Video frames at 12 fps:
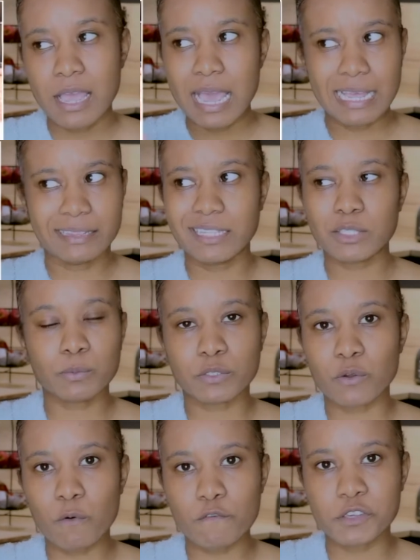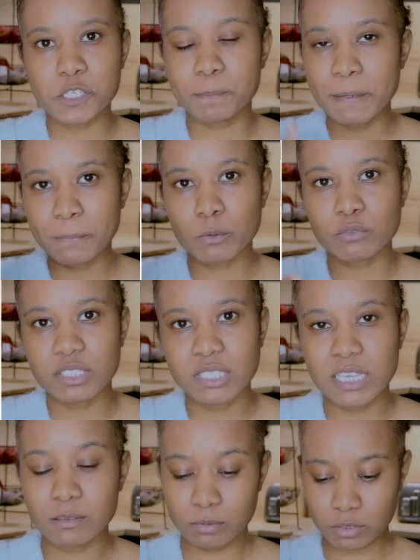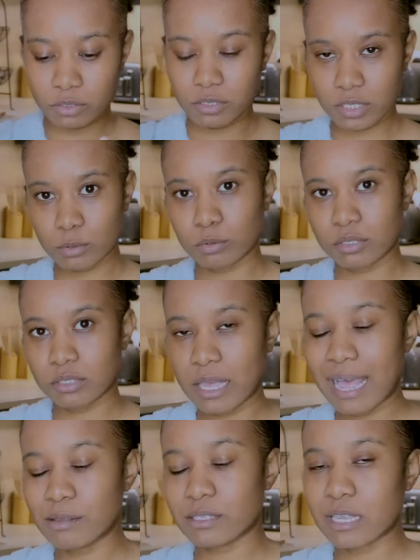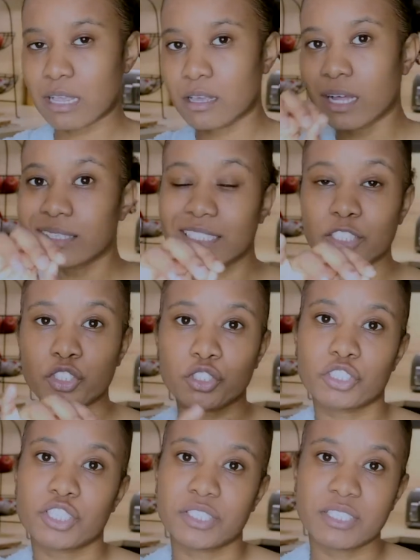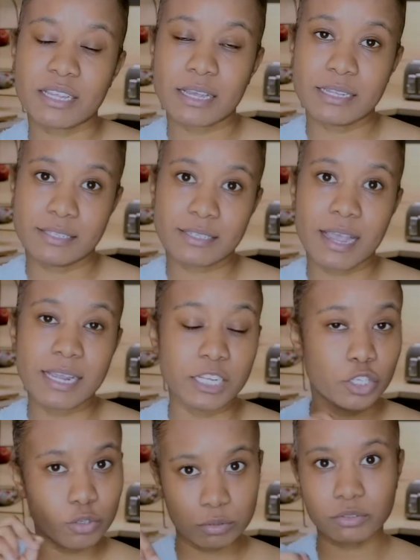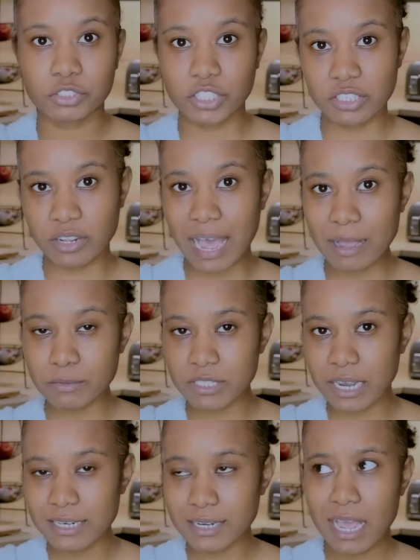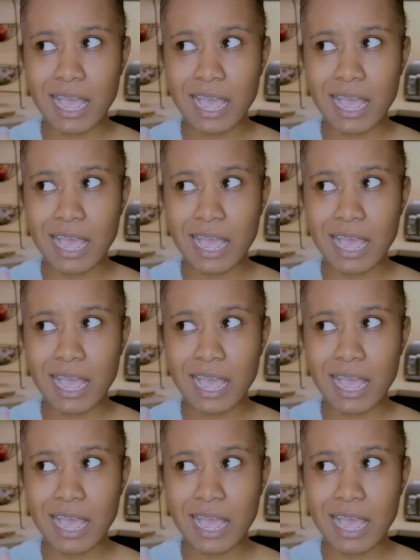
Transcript: And this was obvious. People could see it because this was outside. God didn't just change the inside, He also changed the outside.